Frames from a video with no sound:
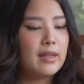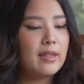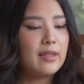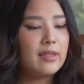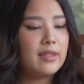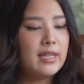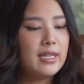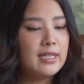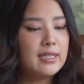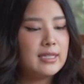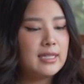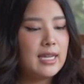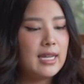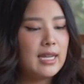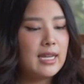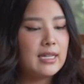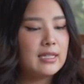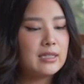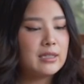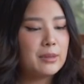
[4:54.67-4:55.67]
This
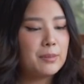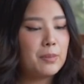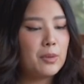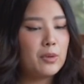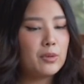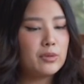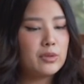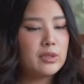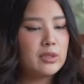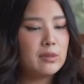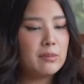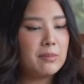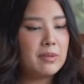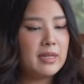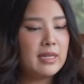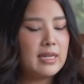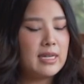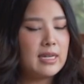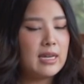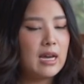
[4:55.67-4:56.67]
is supposed to
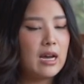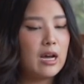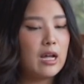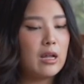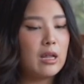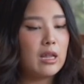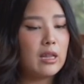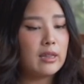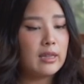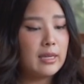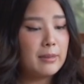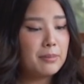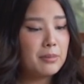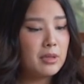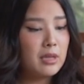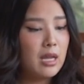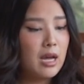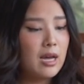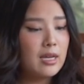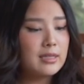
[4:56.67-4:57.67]
be a lip
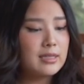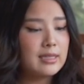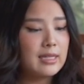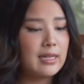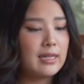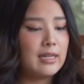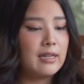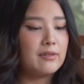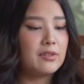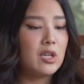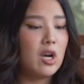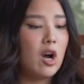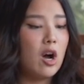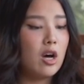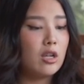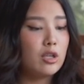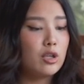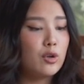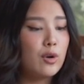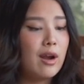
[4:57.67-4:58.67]
gloss that gives a
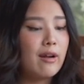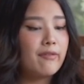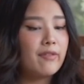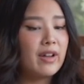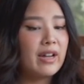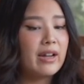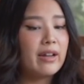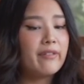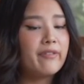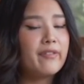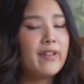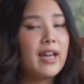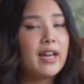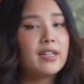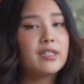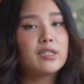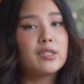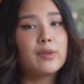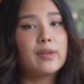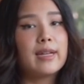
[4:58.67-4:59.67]
holographic
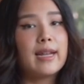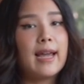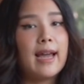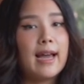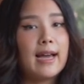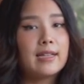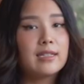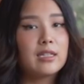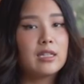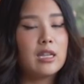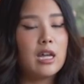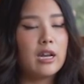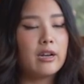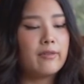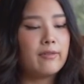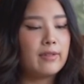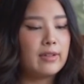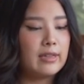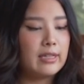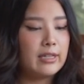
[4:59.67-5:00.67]
effect, so it has a lot
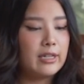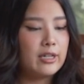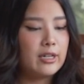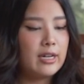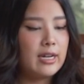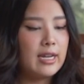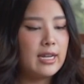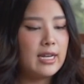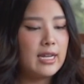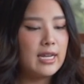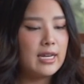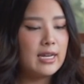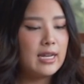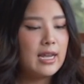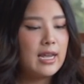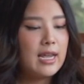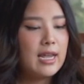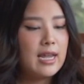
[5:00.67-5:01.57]
of glitter in it.